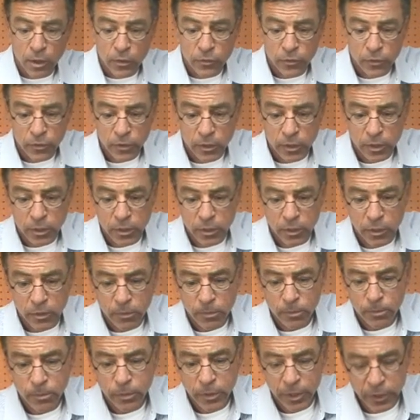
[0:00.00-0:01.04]
The
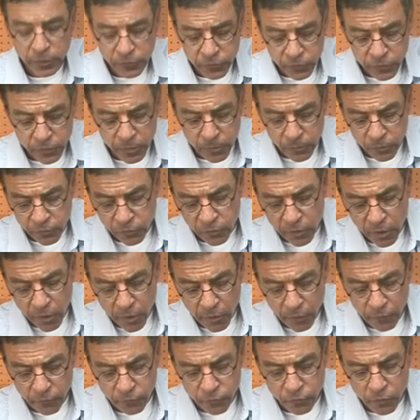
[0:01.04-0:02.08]
plates
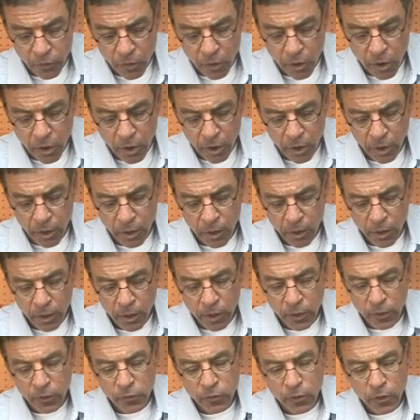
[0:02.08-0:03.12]
themselves are
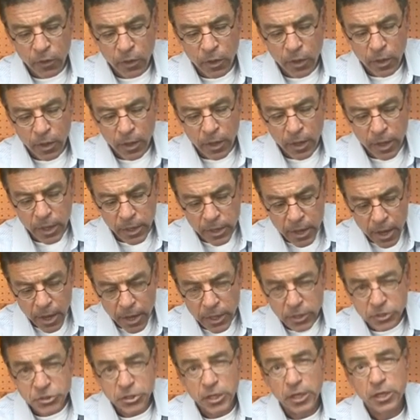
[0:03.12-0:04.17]

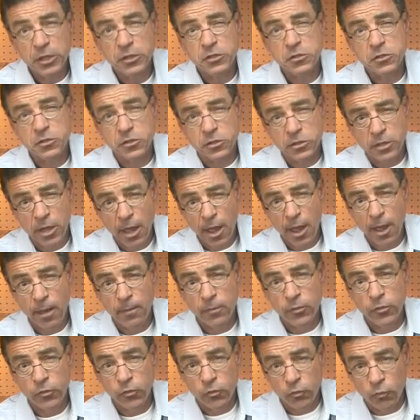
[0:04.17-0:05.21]
NIJ
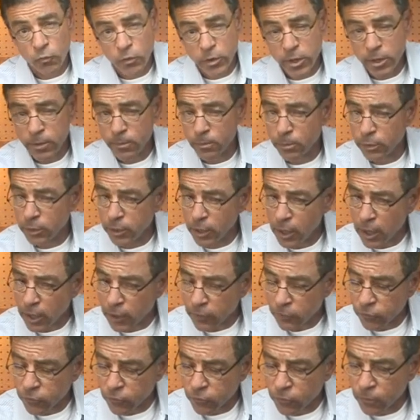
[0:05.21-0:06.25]
Stab 3
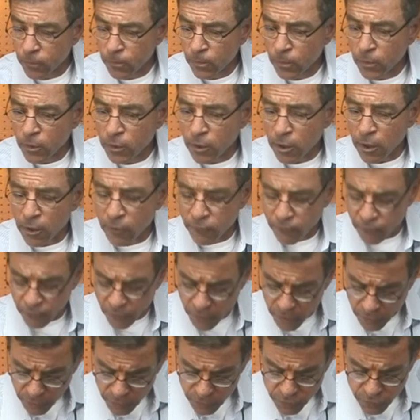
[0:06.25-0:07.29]
Plus. A
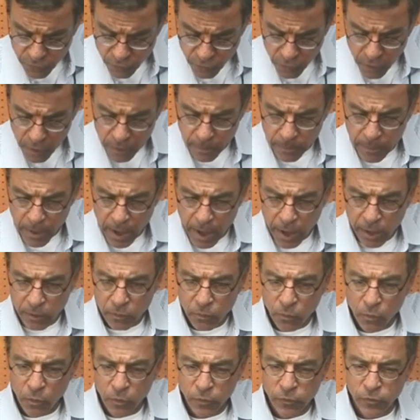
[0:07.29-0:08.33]
very strong man
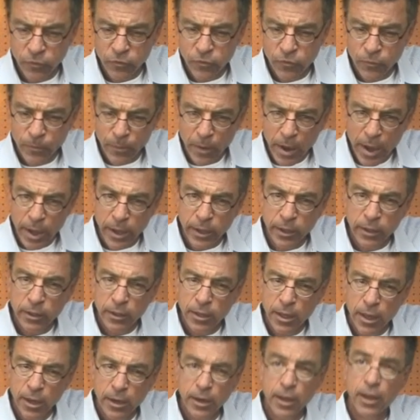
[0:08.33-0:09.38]
with a spike
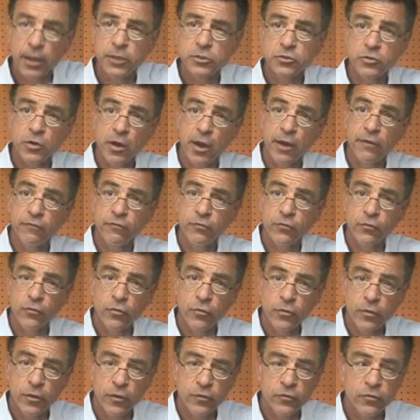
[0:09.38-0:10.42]
cannot drive through
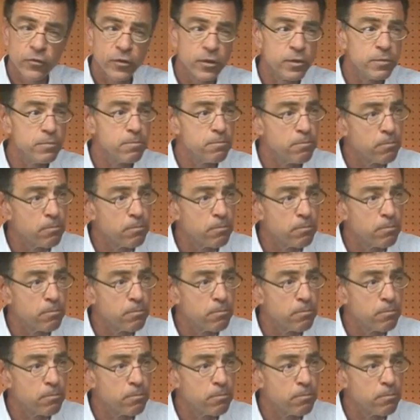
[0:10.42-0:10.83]
this in